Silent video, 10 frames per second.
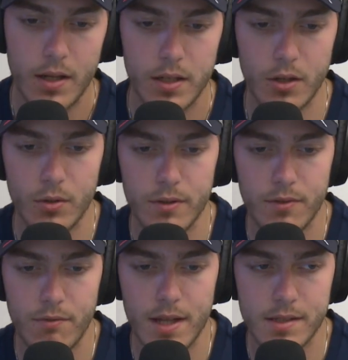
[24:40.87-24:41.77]

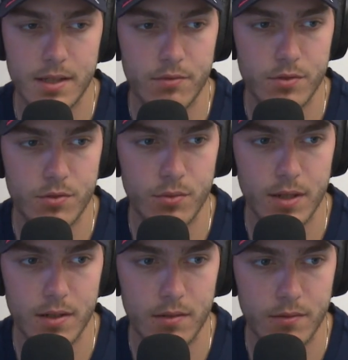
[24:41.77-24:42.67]
If that's the difference
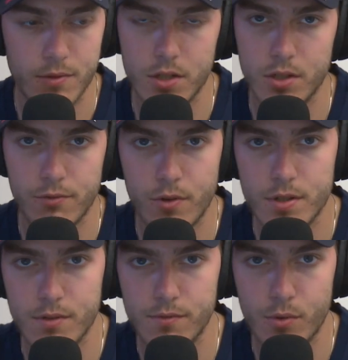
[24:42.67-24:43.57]
between finishing
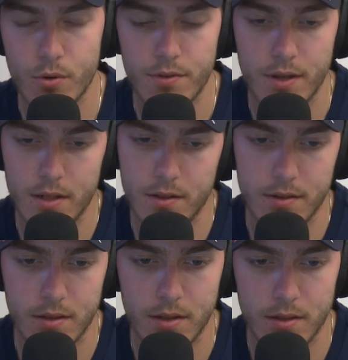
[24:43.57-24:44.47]
1st and 4th,
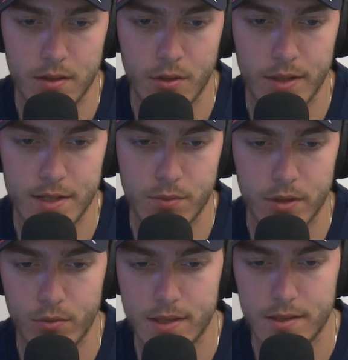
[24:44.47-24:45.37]
then, that's what
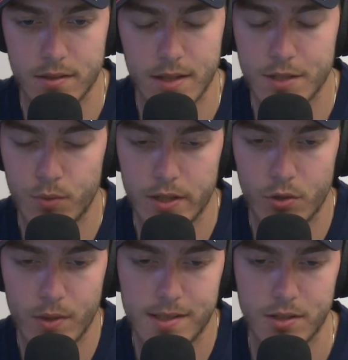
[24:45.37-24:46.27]
you're racing. That's why
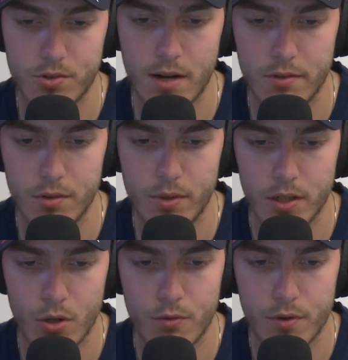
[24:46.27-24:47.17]
you're a racing driver. You want
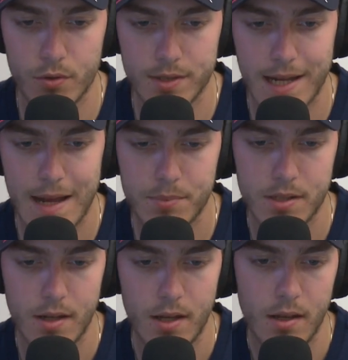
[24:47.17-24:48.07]
to go for those gaps.